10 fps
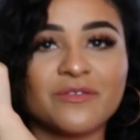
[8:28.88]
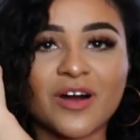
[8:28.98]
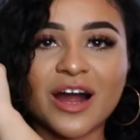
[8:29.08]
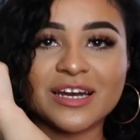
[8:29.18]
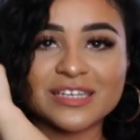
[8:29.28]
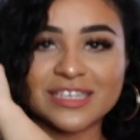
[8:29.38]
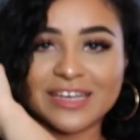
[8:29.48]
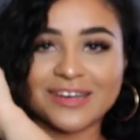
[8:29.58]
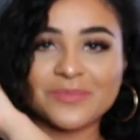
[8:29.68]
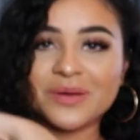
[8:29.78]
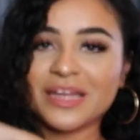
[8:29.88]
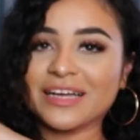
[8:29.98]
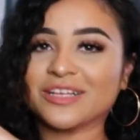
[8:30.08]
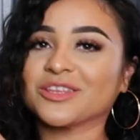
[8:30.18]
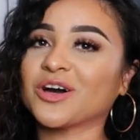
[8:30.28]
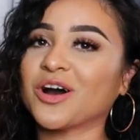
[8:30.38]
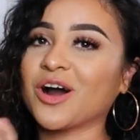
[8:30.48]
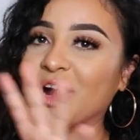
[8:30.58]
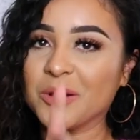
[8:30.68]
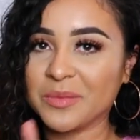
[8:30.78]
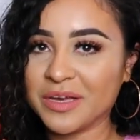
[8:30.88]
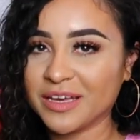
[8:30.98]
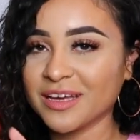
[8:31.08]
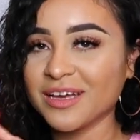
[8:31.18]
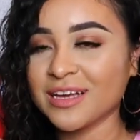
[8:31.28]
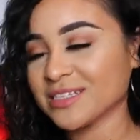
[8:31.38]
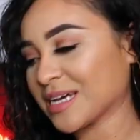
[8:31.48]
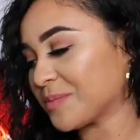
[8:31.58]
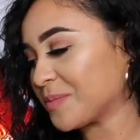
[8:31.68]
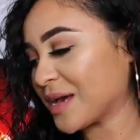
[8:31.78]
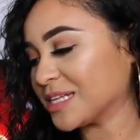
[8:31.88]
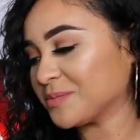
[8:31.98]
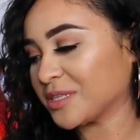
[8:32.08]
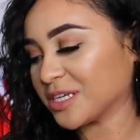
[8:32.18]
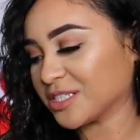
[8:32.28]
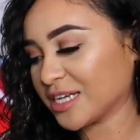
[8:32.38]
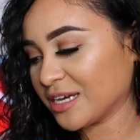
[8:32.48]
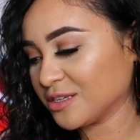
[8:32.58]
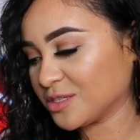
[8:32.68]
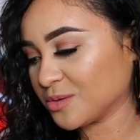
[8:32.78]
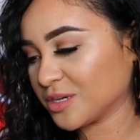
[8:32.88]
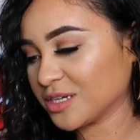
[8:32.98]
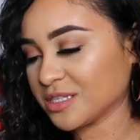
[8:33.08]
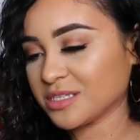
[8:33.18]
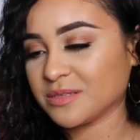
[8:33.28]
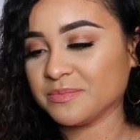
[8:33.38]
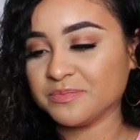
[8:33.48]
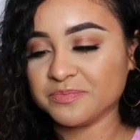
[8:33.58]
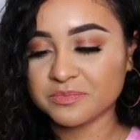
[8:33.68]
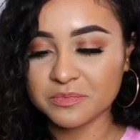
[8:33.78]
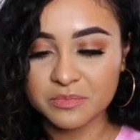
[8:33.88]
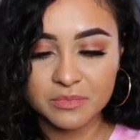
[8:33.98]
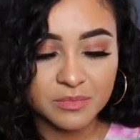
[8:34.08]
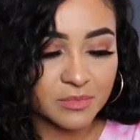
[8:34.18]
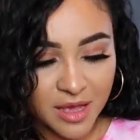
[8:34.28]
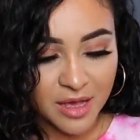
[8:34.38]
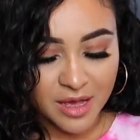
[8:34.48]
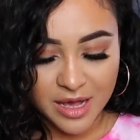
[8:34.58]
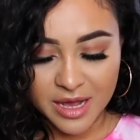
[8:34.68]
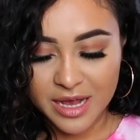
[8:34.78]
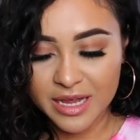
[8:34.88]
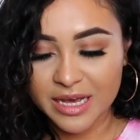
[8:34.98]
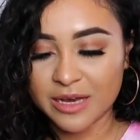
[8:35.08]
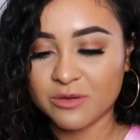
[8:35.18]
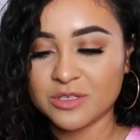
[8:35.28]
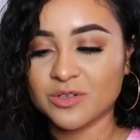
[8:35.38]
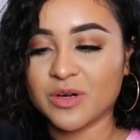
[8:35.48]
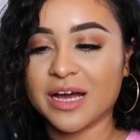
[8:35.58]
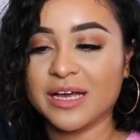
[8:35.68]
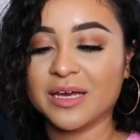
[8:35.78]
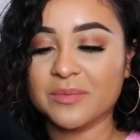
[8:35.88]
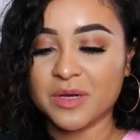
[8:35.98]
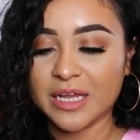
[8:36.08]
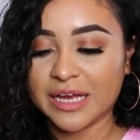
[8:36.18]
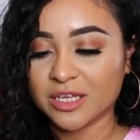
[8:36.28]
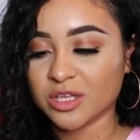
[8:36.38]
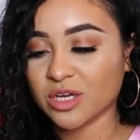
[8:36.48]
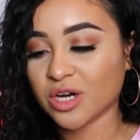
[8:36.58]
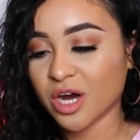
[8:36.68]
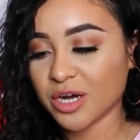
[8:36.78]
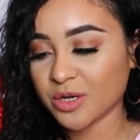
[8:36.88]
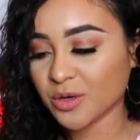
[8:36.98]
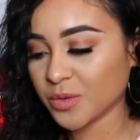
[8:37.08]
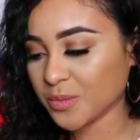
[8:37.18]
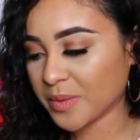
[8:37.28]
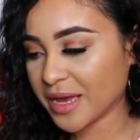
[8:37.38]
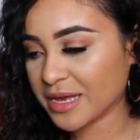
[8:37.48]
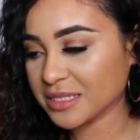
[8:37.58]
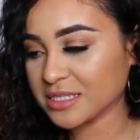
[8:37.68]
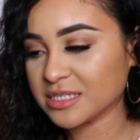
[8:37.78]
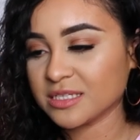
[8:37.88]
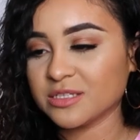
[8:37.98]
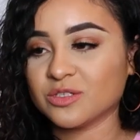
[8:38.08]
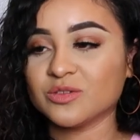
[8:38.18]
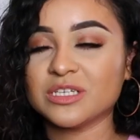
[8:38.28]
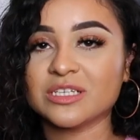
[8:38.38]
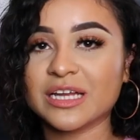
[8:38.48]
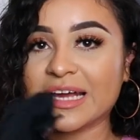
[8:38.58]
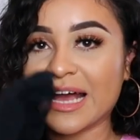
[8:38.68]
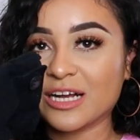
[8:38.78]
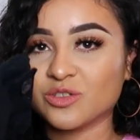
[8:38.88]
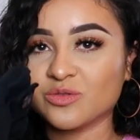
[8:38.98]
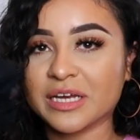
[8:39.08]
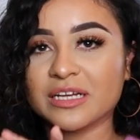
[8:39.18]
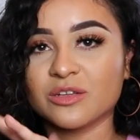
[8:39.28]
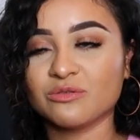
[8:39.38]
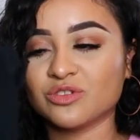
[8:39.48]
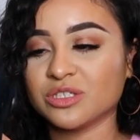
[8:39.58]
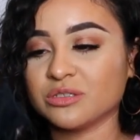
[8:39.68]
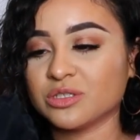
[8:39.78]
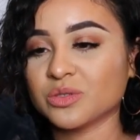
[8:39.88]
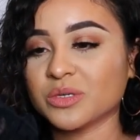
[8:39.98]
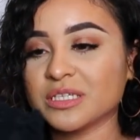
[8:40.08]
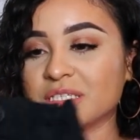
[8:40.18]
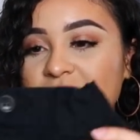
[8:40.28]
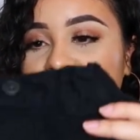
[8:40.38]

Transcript: afar, it looks like it could be like the army type of pants, but they're dinosaurs. And I also got him like the cargo pants. So these are like actual like little jean shorts